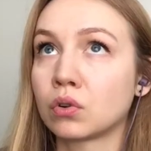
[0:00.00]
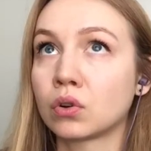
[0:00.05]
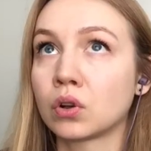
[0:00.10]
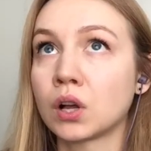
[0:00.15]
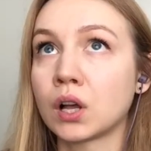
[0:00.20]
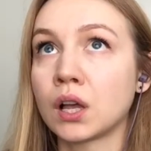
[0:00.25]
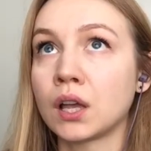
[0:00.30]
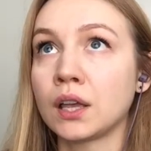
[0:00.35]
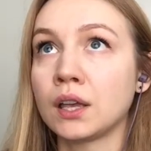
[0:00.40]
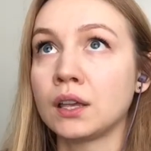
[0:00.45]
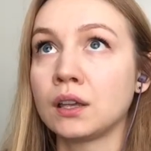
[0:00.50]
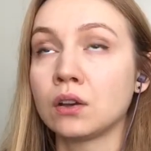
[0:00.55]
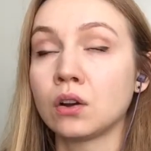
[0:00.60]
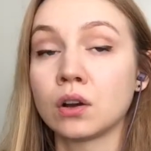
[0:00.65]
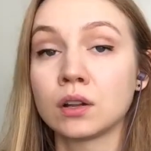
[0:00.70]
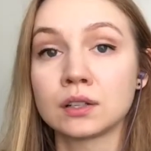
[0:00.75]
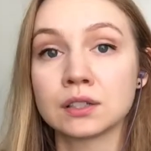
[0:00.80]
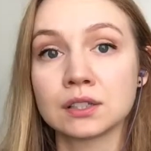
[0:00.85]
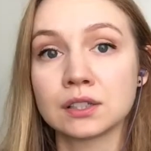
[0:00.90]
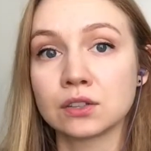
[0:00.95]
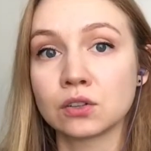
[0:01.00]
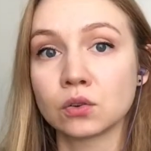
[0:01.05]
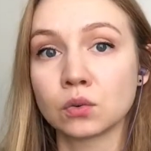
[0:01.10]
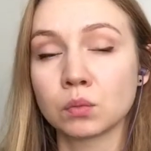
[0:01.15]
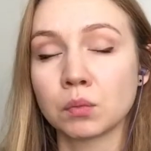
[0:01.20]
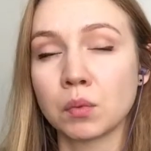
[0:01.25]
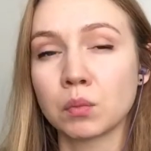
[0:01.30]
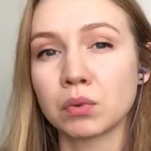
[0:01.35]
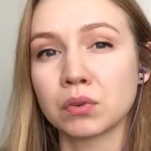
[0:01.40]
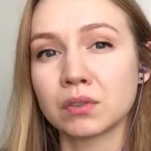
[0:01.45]
I honestly don't
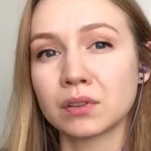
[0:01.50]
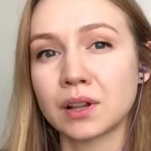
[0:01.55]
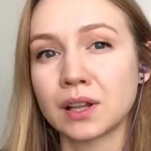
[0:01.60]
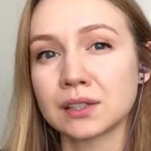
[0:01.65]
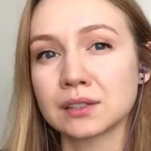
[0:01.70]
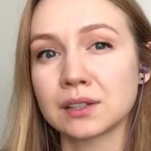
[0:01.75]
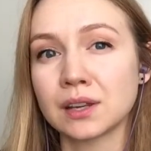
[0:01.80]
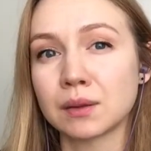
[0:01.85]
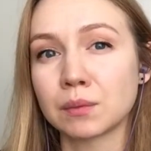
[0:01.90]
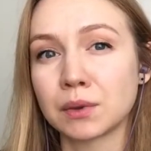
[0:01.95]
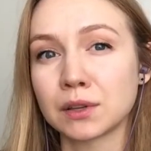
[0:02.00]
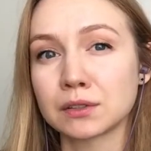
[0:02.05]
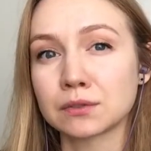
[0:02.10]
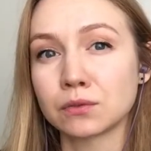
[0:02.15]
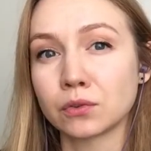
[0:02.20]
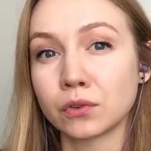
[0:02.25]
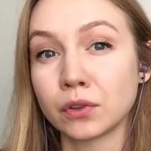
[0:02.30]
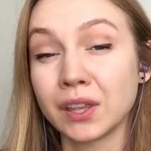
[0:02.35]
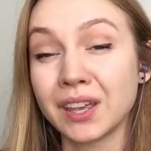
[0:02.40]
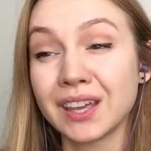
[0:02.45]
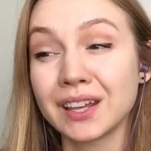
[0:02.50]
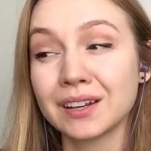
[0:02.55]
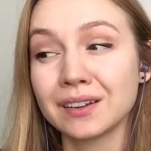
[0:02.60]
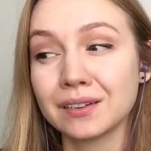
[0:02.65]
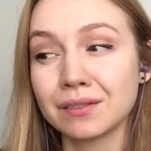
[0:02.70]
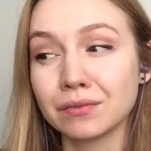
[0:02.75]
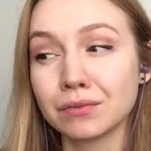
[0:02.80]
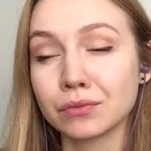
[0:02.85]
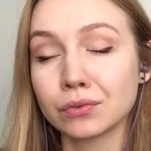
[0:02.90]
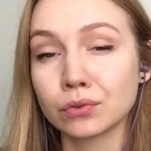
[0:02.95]
remember the last time I exfoliated
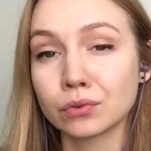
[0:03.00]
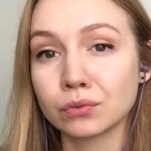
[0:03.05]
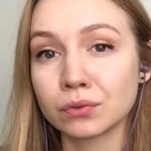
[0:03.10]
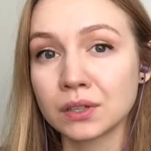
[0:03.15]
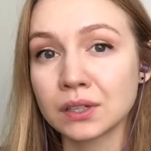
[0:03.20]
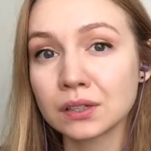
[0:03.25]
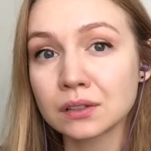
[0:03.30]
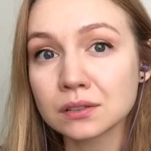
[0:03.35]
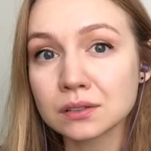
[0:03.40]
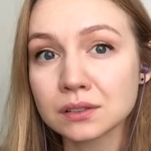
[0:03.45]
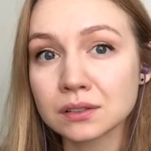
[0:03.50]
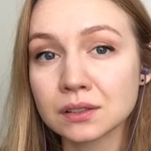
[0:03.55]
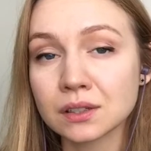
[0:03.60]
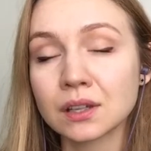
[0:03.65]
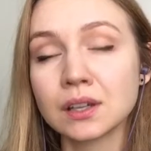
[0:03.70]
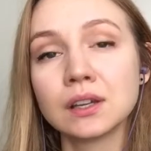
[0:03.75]
for reals.